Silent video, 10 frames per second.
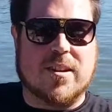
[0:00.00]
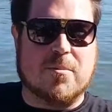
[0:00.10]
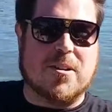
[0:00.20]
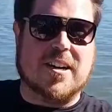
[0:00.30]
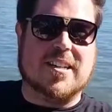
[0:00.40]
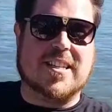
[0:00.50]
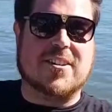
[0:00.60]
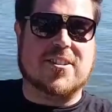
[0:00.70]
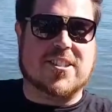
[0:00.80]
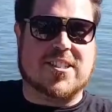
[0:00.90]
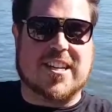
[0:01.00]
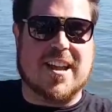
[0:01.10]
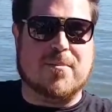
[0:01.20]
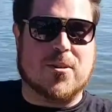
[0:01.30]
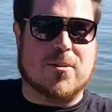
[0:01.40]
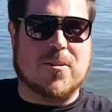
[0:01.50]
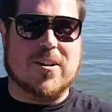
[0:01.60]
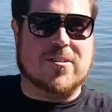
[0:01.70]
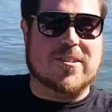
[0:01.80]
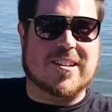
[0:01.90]
I'm not going to tell you just yet, but I
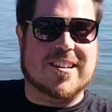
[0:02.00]
will.